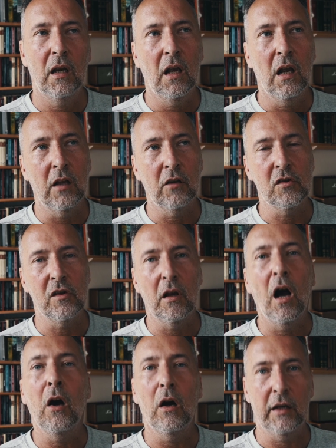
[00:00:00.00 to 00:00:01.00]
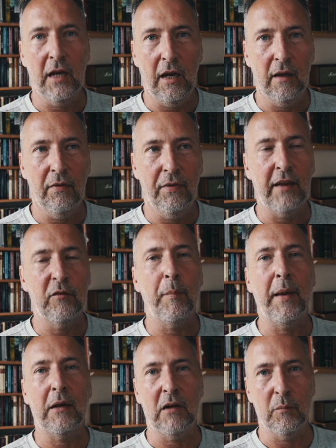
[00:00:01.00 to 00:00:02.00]
and just say, oh, okay, that's
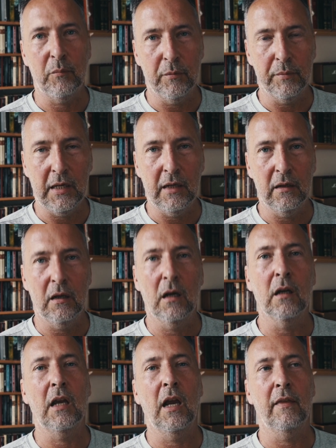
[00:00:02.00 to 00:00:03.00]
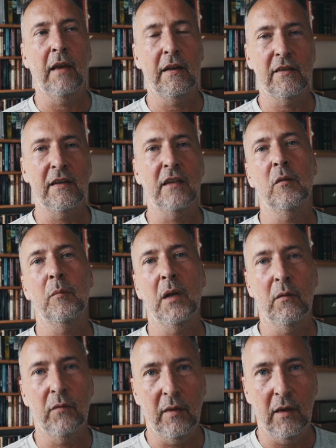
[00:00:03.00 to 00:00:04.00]
background propaganda. Okay, that's setting me
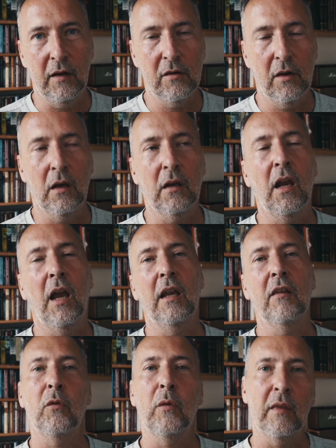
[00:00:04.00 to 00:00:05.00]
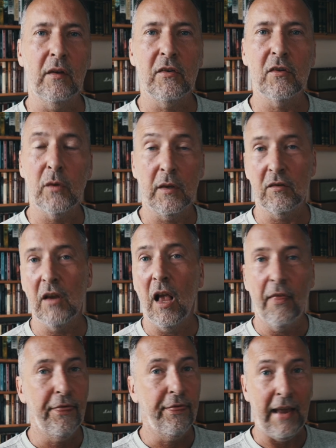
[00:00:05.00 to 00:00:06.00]
up for this. Okay, it's doing this, it's doing this.
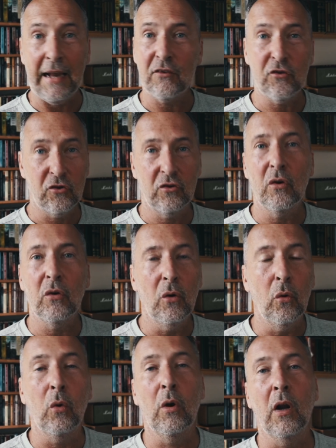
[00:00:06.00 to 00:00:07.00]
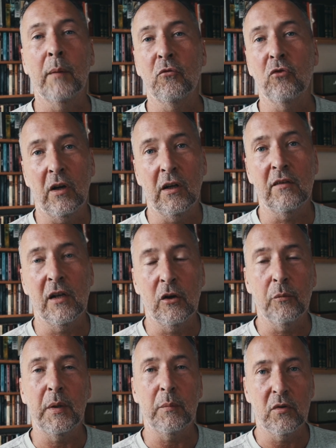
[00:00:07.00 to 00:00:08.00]
That's all I'm trying to
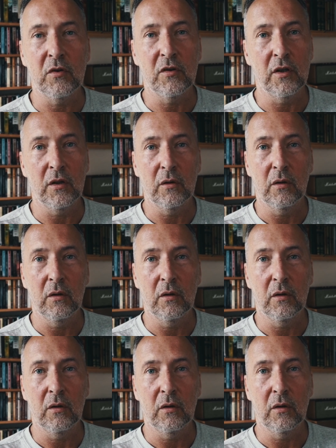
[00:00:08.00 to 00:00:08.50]
help people to do.